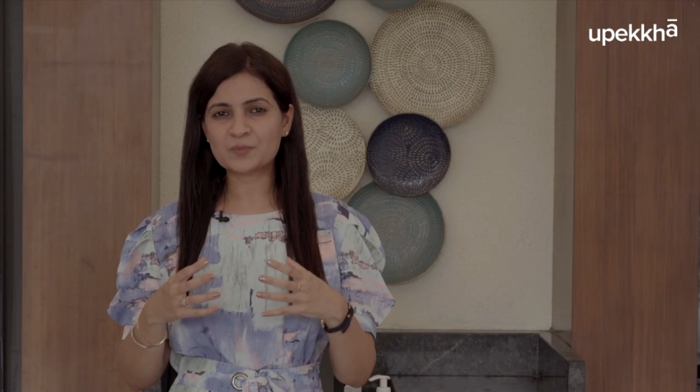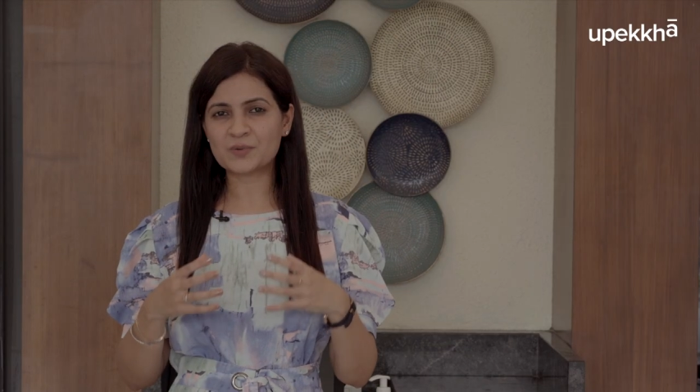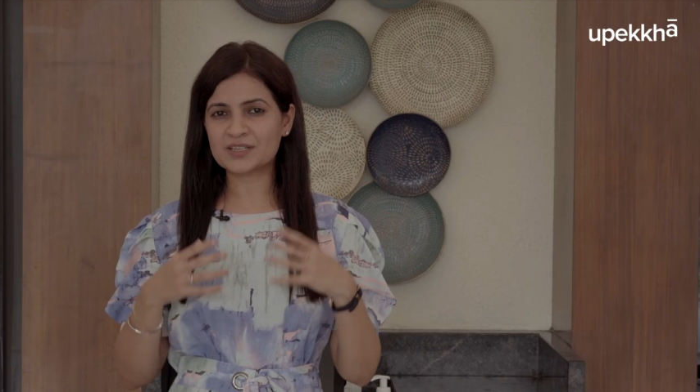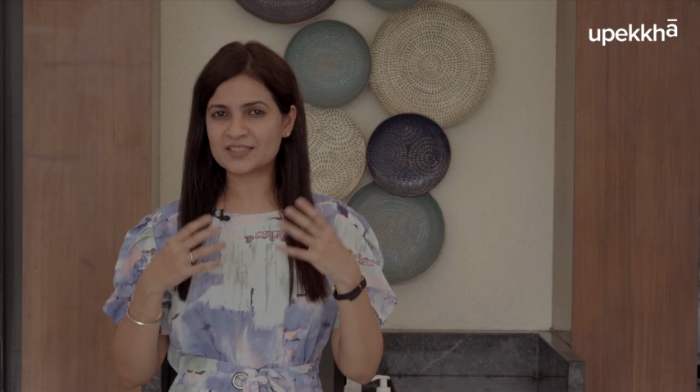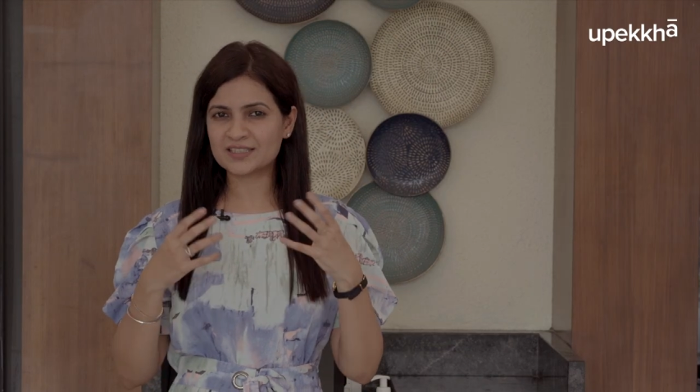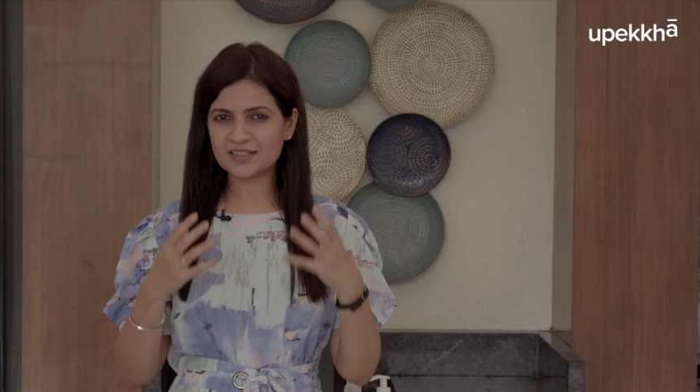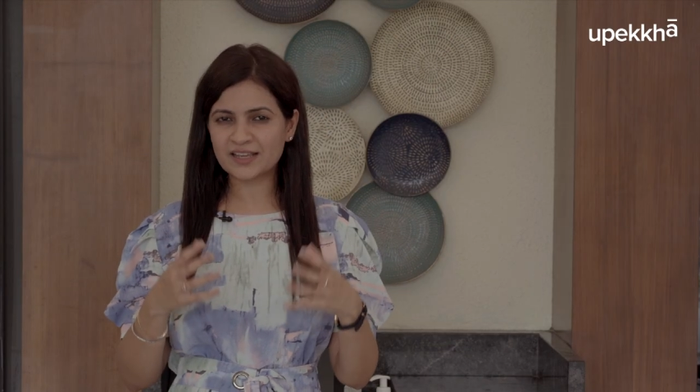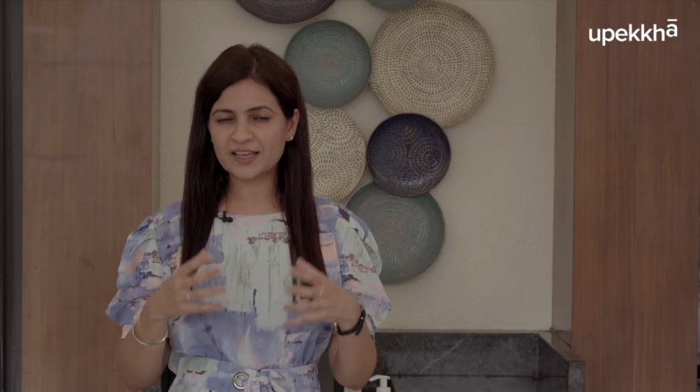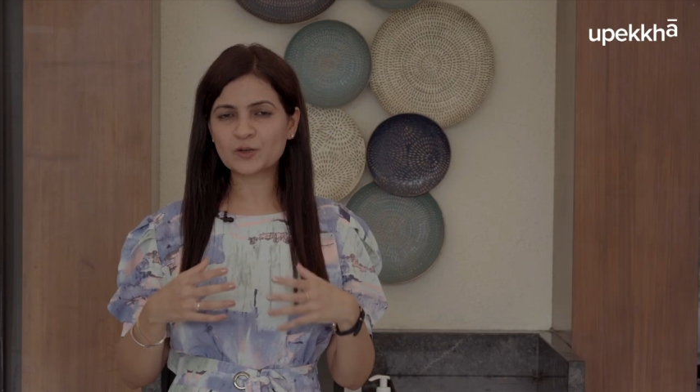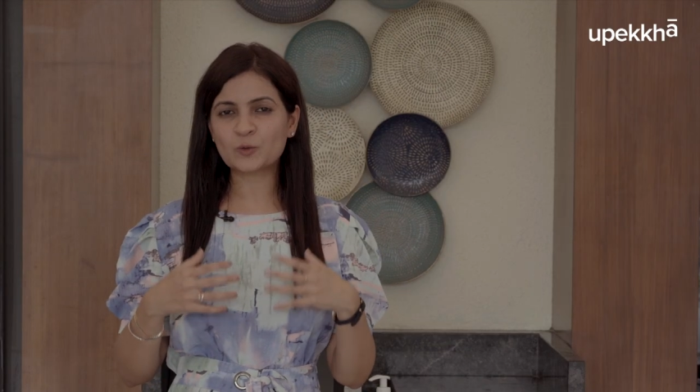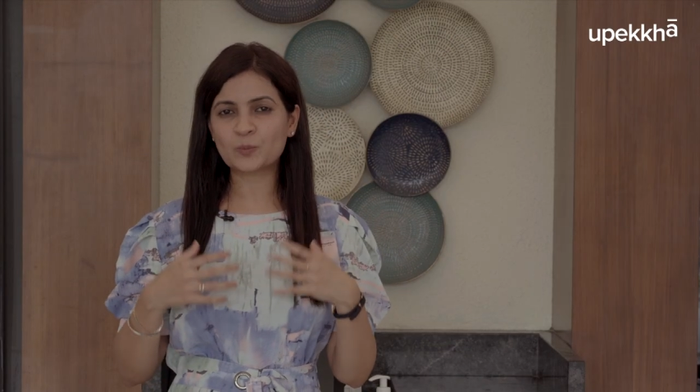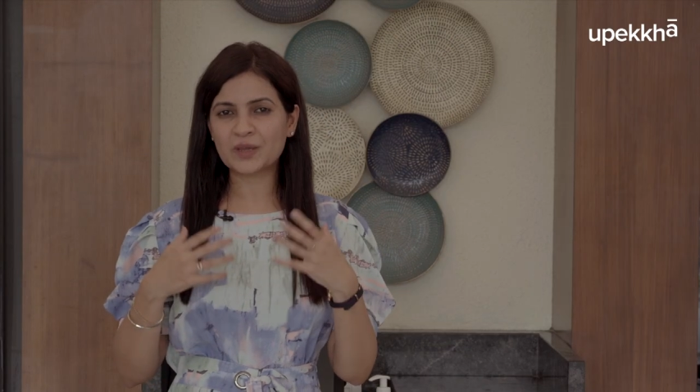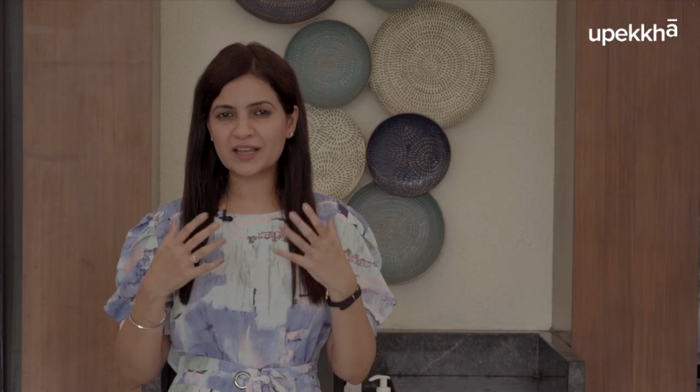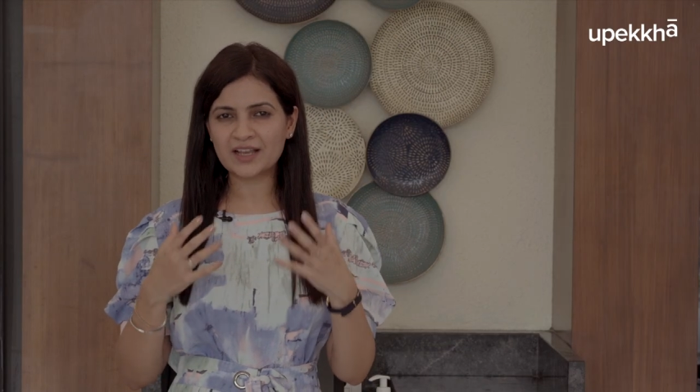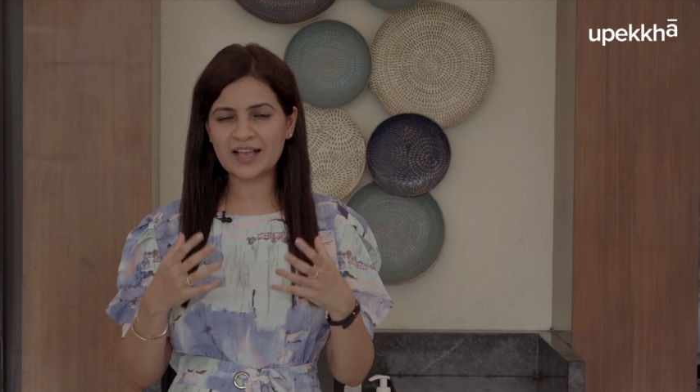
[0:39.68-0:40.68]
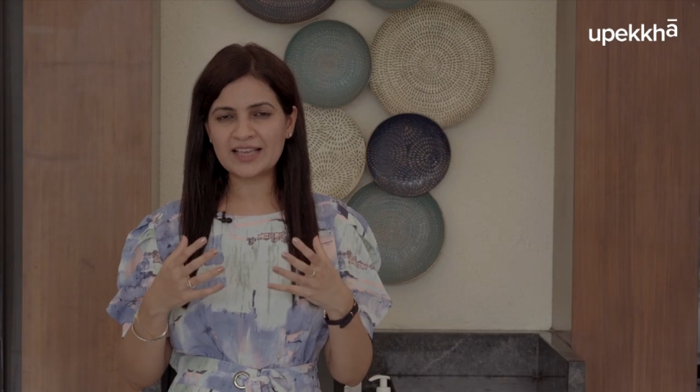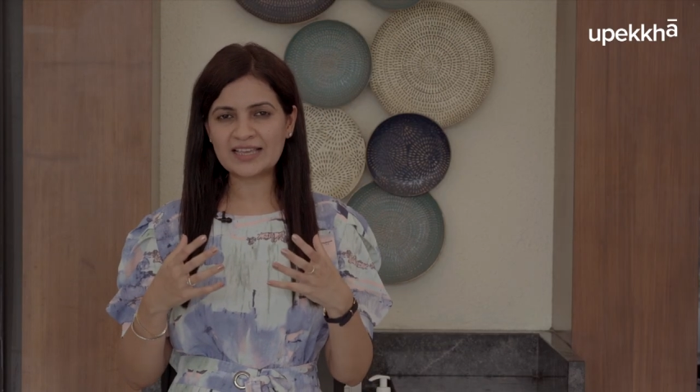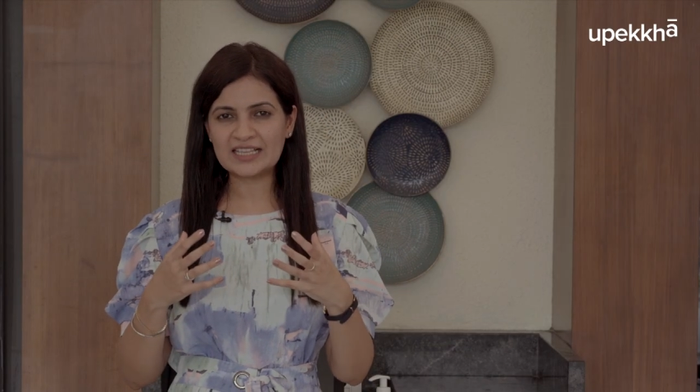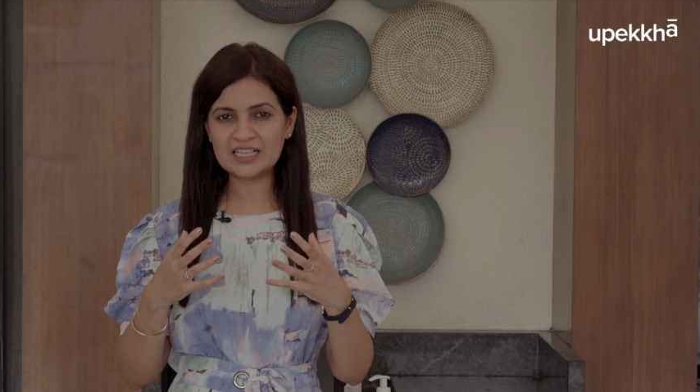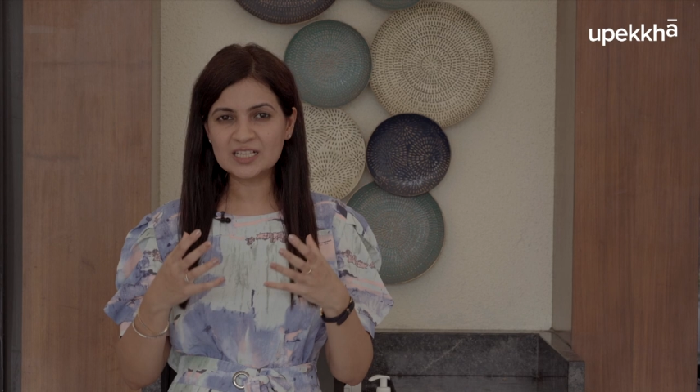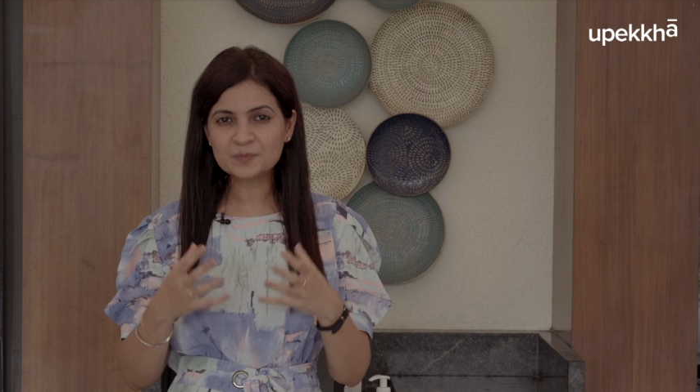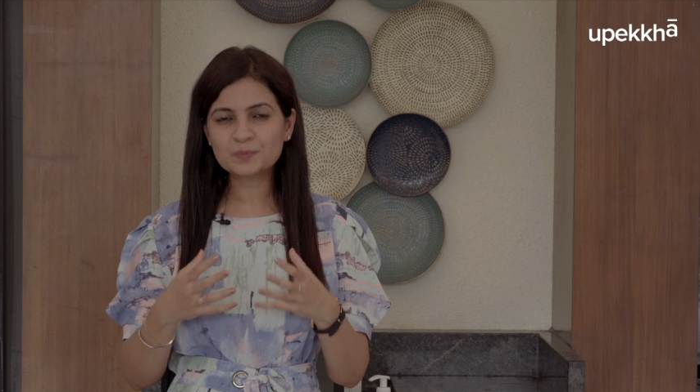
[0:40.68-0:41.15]
Prasanna and Upekkha
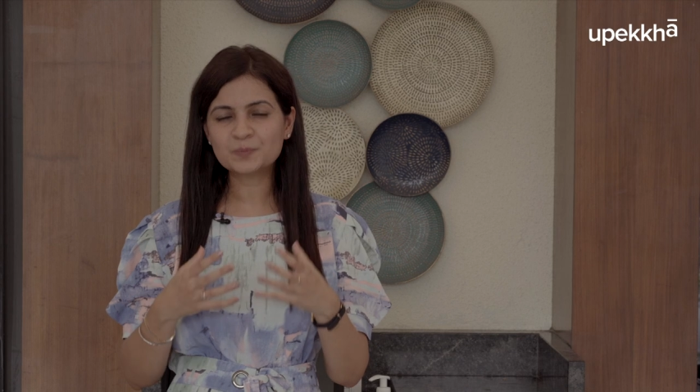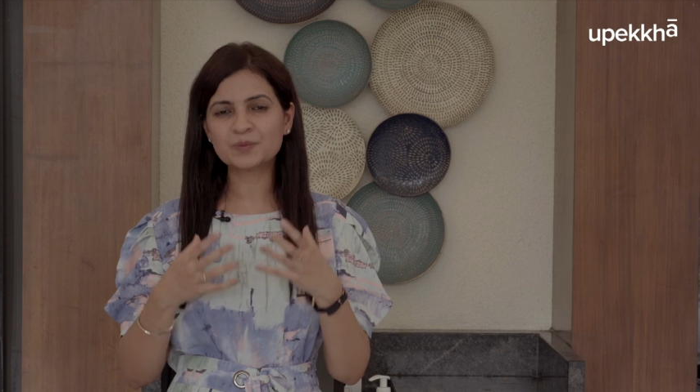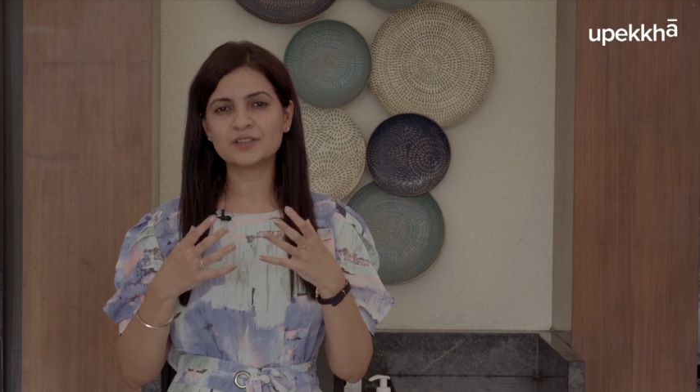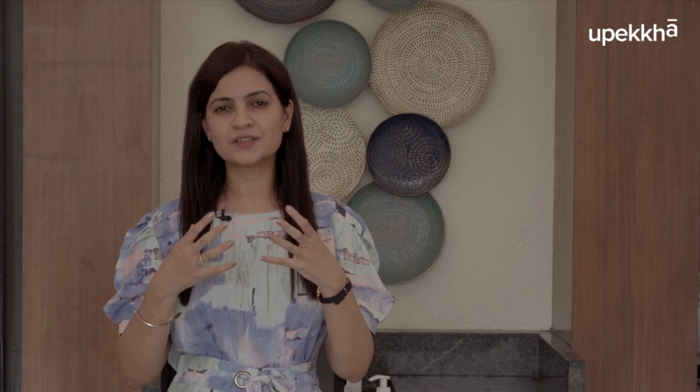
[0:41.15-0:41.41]
help